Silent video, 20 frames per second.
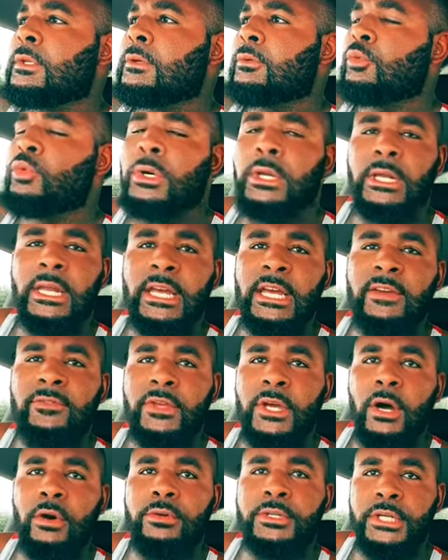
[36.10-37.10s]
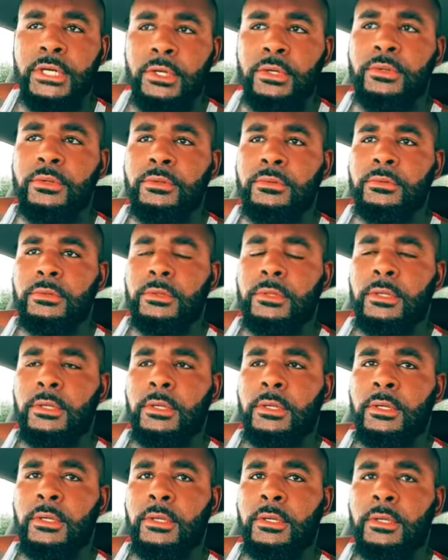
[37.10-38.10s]
will leave your dude
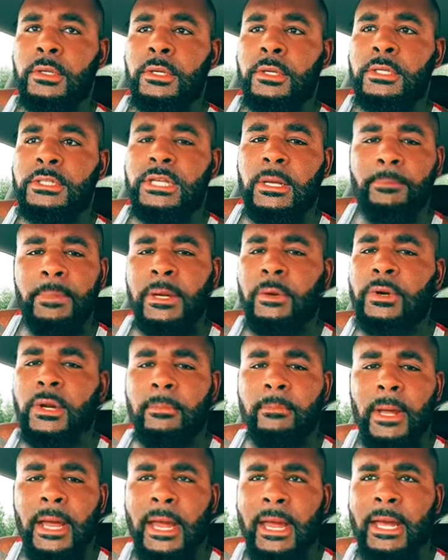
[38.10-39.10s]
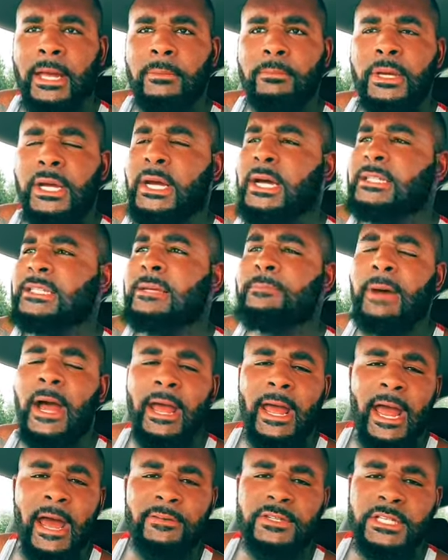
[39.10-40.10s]
to be with a man because he
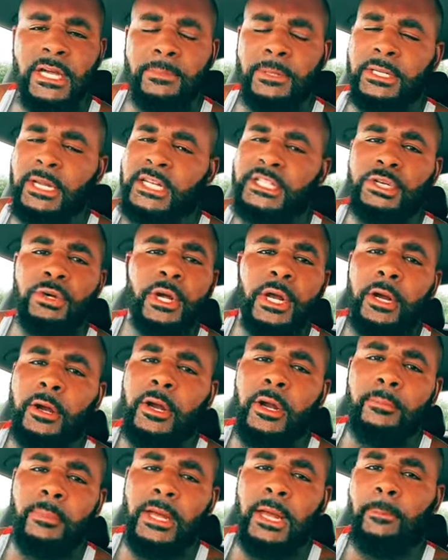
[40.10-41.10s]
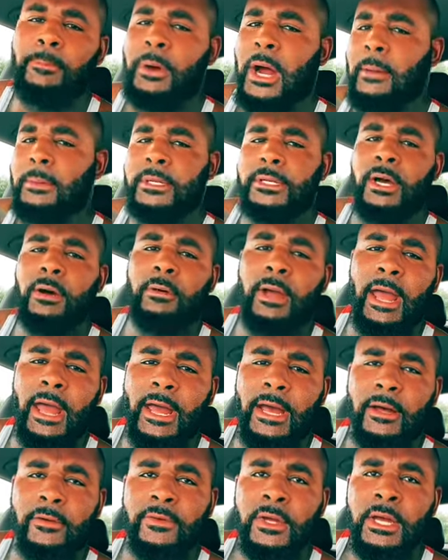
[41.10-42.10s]
might have something that your current man probably don't
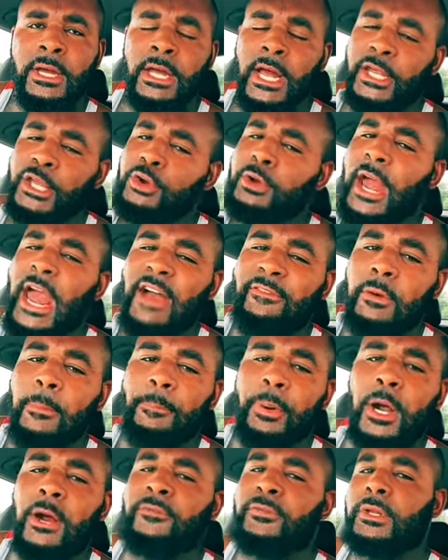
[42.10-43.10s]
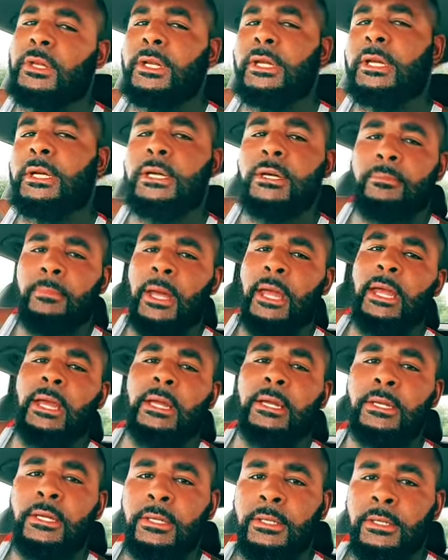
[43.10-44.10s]
have. And you can have a perfectly good
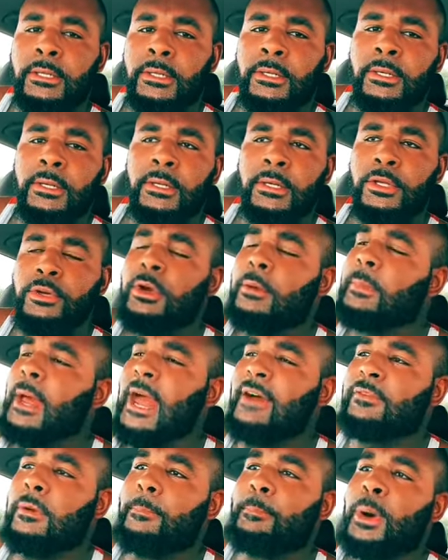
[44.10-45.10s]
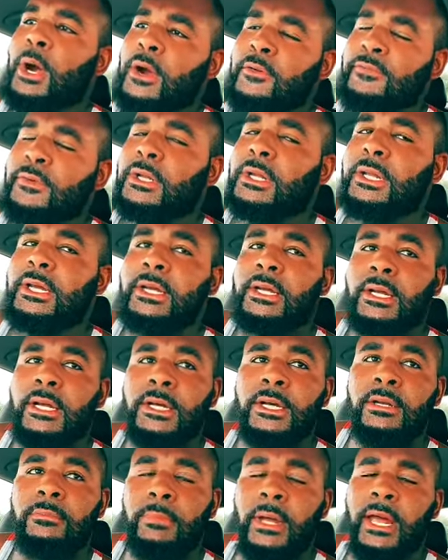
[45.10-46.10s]
man. You can have a perfectly
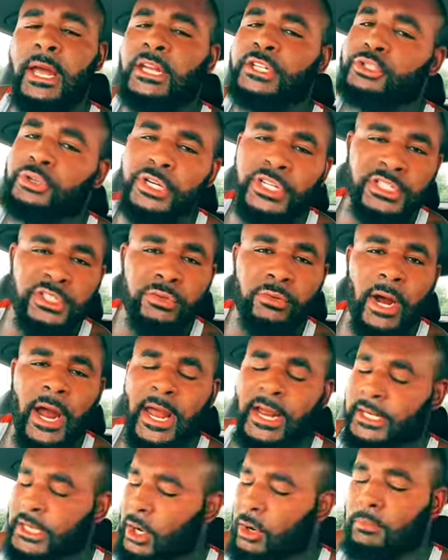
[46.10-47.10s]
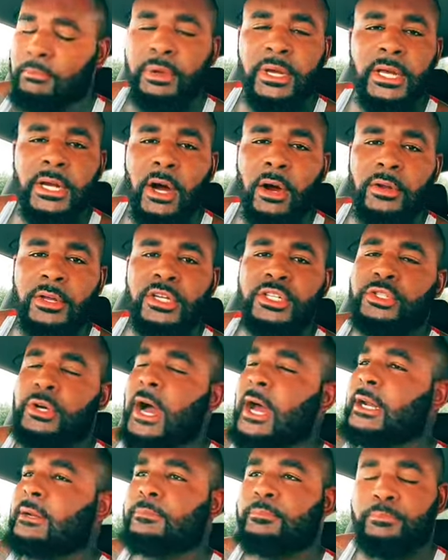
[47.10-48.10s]
good man treat you right, don't beat on you,
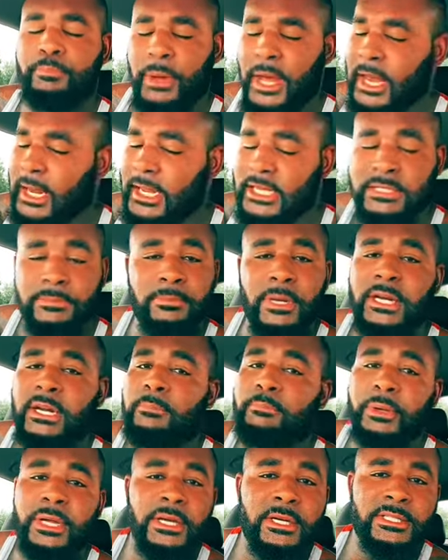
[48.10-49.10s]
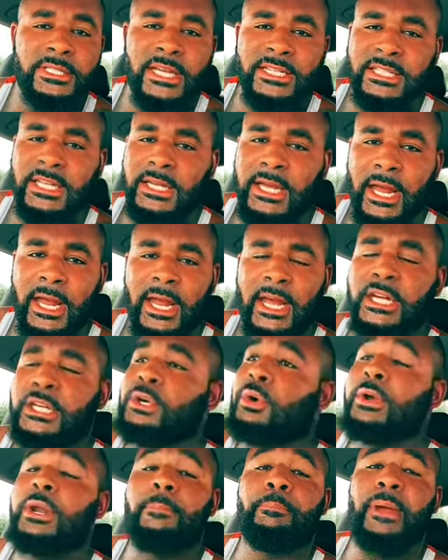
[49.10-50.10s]
try to pay as many bills as he can,
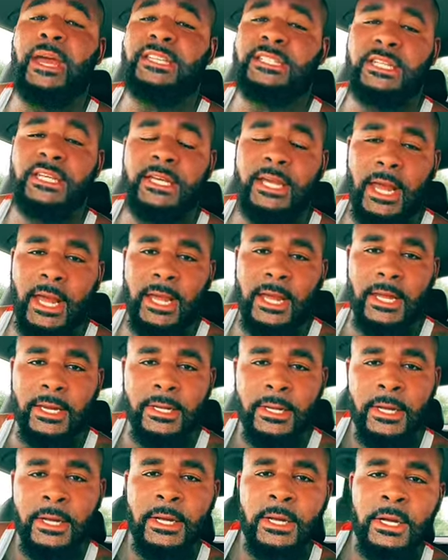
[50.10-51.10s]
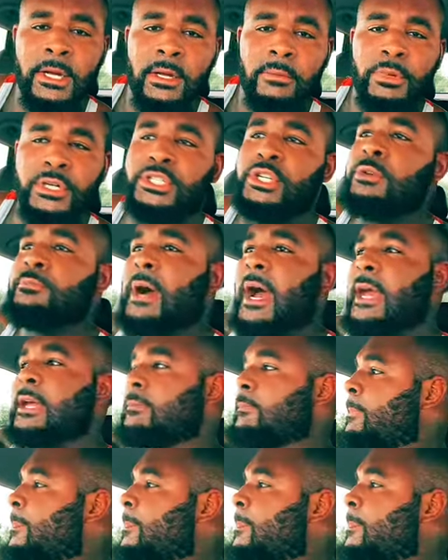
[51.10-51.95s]
doing the best he can. But you might